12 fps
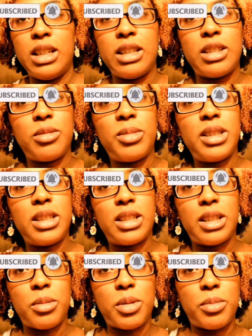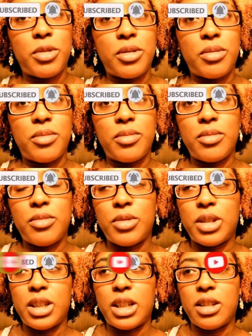So basically, I remember
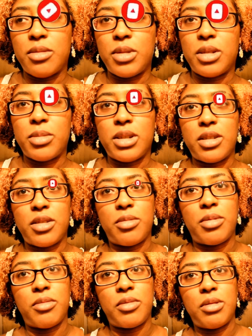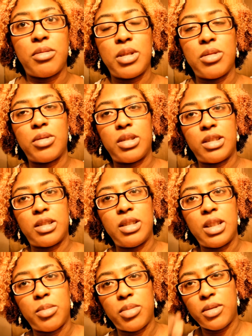one night, me and my husband, we were going to
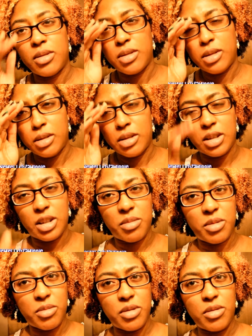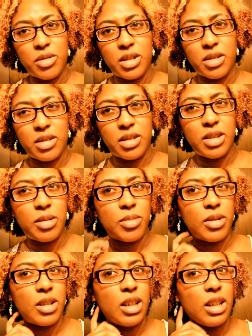sleep. I remember we were trying to sleep,
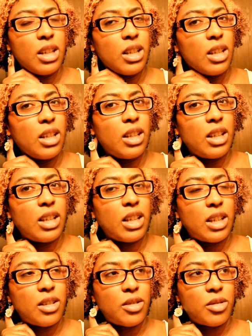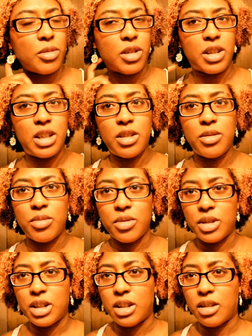and our kids were
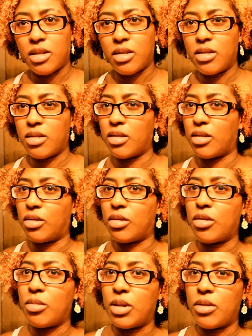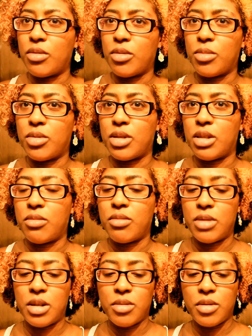in another bedroom.
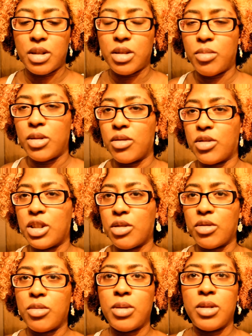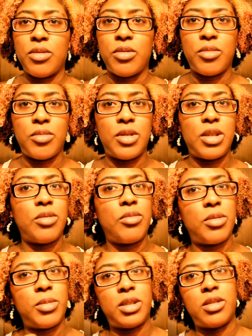They were in the bed, sharing the bedroom with the
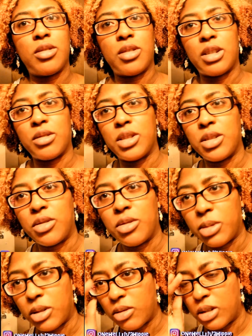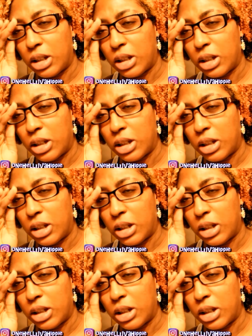woman's daughter I was telling you about.